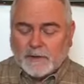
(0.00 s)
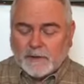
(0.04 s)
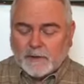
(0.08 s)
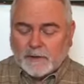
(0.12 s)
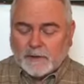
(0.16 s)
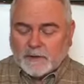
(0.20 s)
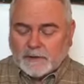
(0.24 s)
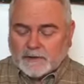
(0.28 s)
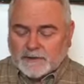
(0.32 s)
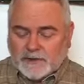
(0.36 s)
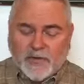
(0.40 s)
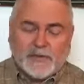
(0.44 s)

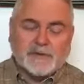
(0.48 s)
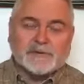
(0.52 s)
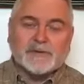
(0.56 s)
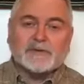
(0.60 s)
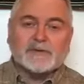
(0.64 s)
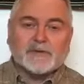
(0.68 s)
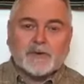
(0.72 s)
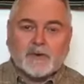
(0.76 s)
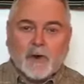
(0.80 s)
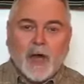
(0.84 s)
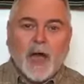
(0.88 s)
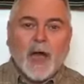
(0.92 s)
Jesus
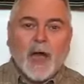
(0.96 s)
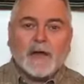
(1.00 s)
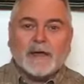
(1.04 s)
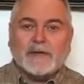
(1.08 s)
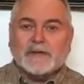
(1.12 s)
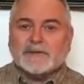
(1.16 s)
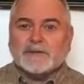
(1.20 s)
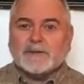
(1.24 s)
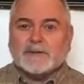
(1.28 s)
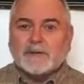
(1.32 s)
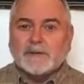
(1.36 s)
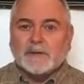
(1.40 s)

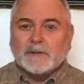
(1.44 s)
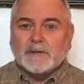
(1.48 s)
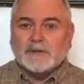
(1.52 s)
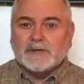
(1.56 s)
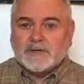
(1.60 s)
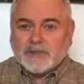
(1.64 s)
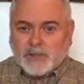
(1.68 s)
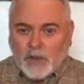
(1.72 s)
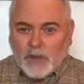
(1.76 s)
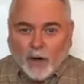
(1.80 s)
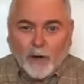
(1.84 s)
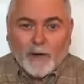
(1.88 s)
Christ
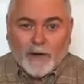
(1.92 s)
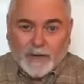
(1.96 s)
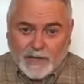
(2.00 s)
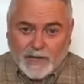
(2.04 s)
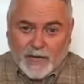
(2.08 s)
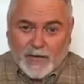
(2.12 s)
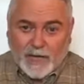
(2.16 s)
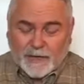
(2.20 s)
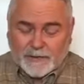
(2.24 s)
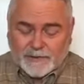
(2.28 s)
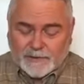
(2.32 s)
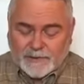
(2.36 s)
showing
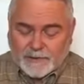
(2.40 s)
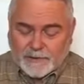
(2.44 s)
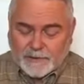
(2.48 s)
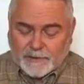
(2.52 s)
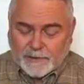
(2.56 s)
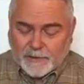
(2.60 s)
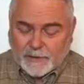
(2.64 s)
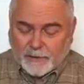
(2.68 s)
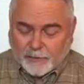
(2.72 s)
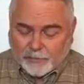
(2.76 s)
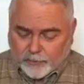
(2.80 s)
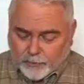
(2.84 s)
us
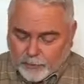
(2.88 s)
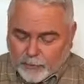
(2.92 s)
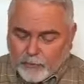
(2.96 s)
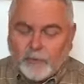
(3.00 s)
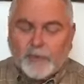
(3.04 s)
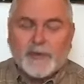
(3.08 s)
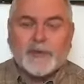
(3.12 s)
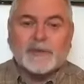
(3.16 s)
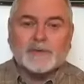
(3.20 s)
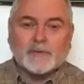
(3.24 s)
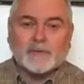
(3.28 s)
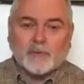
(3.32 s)
through
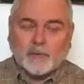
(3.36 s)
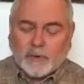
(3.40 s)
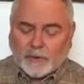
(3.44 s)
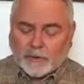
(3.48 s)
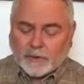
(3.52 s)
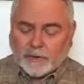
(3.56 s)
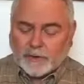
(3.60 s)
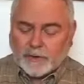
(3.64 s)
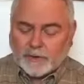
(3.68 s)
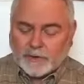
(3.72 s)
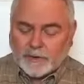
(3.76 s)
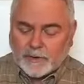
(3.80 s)
his
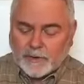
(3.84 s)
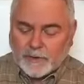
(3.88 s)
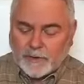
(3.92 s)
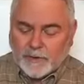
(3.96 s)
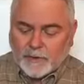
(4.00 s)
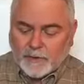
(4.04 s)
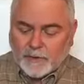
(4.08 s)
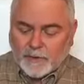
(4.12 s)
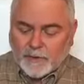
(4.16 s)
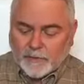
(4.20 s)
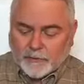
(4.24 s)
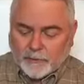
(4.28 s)
word,
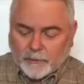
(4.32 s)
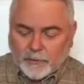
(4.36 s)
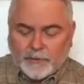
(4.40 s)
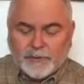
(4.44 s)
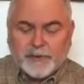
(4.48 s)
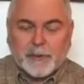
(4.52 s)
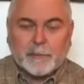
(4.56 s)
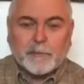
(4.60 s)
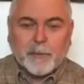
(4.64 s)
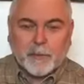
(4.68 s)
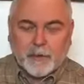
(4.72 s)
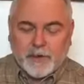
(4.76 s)
through
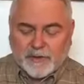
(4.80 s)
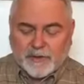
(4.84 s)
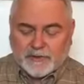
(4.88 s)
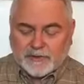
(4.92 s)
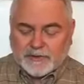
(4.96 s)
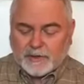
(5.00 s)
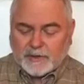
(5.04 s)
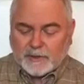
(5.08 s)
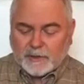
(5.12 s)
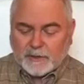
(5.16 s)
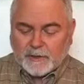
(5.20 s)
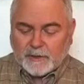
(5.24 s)
the
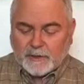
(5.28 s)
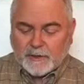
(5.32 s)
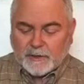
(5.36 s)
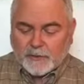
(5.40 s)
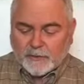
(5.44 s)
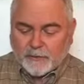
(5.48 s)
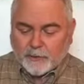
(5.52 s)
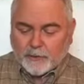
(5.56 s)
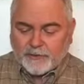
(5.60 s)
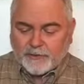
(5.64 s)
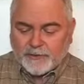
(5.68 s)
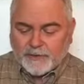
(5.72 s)
preaching,
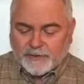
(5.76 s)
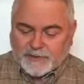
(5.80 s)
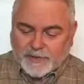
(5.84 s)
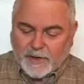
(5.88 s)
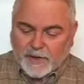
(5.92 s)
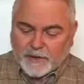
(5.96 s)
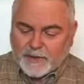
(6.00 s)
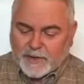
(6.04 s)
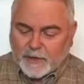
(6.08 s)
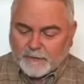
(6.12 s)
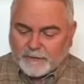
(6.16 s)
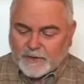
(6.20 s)
through the
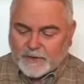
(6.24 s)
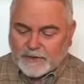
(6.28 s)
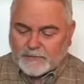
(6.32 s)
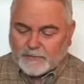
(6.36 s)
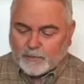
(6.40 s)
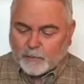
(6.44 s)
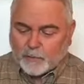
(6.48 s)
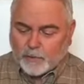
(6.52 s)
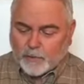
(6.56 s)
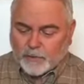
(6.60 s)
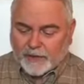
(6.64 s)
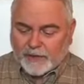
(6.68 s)
study of his
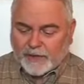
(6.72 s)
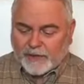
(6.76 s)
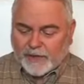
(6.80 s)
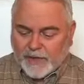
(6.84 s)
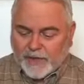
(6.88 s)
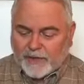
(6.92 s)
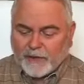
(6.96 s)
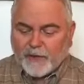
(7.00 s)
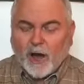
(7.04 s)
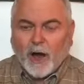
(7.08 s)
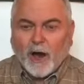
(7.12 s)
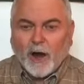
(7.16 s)
word and
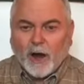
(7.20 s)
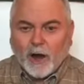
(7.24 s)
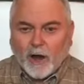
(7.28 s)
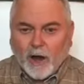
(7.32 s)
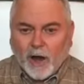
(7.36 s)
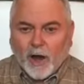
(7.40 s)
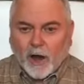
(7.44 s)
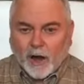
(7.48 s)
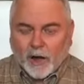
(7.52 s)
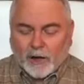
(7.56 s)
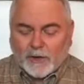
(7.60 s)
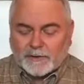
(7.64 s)
in our
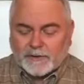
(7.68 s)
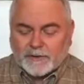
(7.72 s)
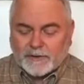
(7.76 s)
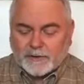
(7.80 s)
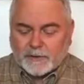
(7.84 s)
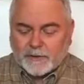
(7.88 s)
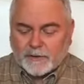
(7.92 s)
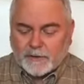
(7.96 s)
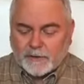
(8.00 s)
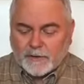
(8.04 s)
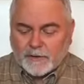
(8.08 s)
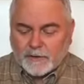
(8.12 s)
hearts,
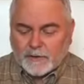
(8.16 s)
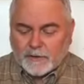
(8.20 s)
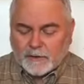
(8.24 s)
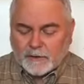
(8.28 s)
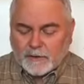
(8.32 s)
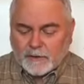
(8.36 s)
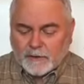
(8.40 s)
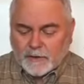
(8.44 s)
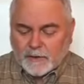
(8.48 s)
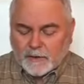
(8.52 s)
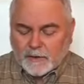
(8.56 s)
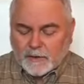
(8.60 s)

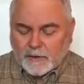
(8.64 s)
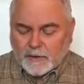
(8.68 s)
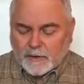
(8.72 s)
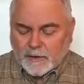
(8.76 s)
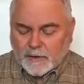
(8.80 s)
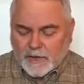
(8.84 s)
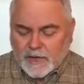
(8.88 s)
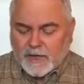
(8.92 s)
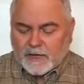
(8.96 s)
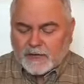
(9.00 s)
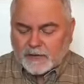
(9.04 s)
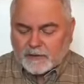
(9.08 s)

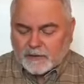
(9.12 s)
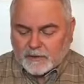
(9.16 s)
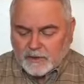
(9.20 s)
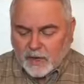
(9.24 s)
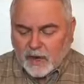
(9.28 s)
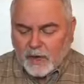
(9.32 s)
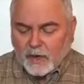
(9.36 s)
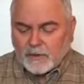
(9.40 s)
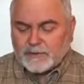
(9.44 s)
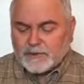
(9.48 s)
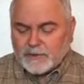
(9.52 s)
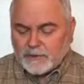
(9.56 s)
he can
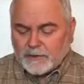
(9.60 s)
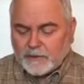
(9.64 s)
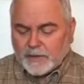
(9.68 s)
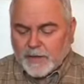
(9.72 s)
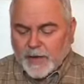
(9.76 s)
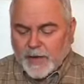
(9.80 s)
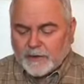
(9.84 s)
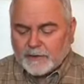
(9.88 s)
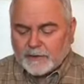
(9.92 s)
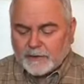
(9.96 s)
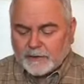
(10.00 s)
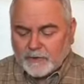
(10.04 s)
cause you and
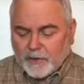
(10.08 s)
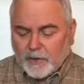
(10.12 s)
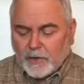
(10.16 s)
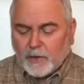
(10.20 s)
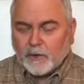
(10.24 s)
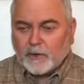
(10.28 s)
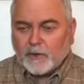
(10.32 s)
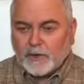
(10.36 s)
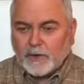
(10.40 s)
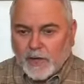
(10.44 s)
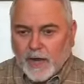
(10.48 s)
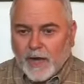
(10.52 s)
I to
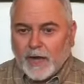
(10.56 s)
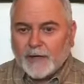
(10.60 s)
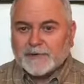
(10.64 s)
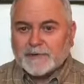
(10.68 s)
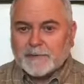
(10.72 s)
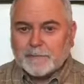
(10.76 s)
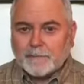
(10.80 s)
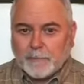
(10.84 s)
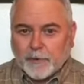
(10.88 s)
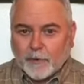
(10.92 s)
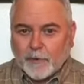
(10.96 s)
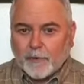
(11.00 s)
know God's
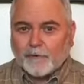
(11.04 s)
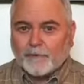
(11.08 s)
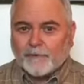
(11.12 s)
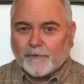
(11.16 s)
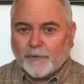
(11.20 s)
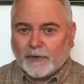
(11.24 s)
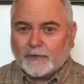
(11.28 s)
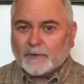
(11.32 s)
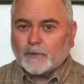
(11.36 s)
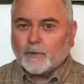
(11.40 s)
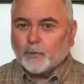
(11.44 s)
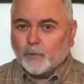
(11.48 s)

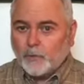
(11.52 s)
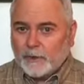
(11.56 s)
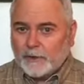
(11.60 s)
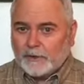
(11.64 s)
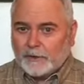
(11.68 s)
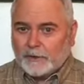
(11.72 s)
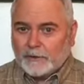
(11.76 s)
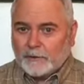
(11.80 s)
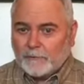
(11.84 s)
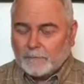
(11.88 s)
perfect will.